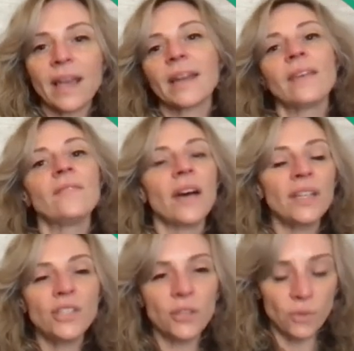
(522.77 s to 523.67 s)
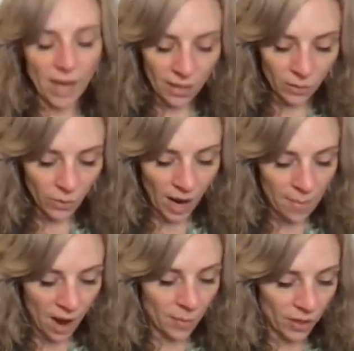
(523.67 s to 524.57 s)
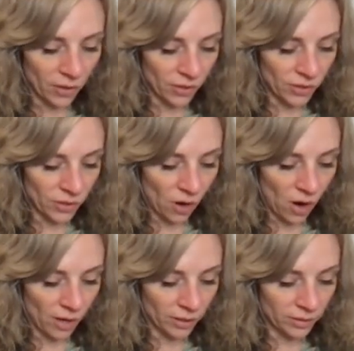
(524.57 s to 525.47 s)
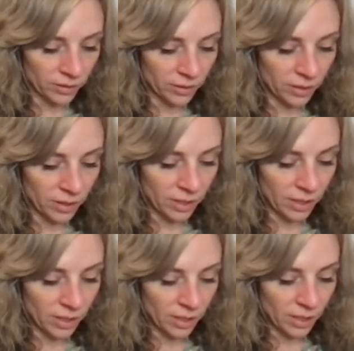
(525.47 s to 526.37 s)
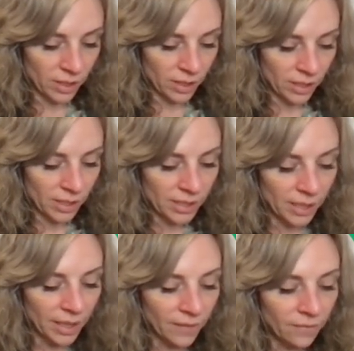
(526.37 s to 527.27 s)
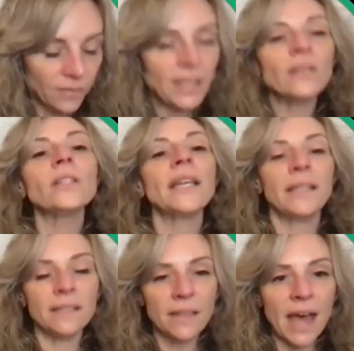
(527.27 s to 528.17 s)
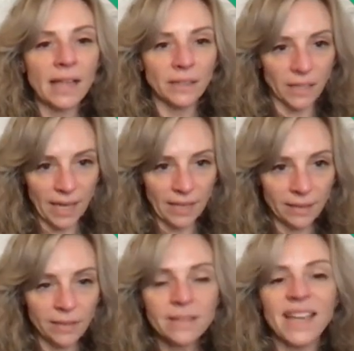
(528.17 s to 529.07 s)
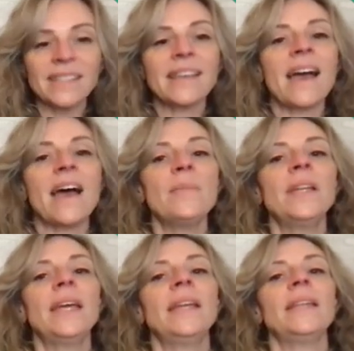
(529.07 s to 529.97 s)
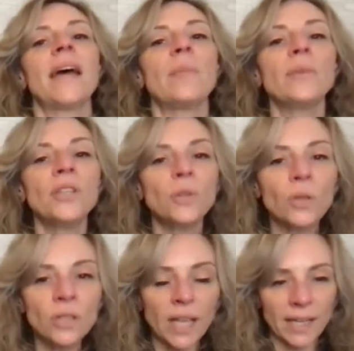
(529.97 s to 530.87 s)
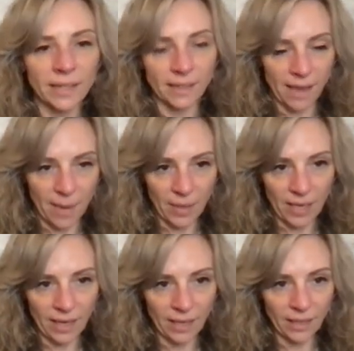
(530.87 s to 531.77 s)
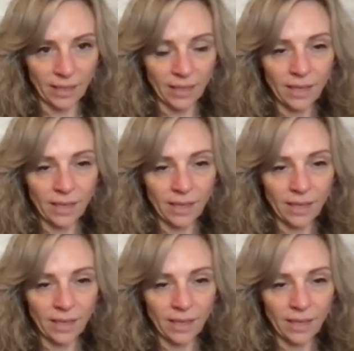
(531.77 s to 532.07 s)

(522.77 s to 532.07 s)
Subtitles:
And I invite you, now that we're at Mama Earth's star, to like feel into that light that's emanating, that pure light that's emanating.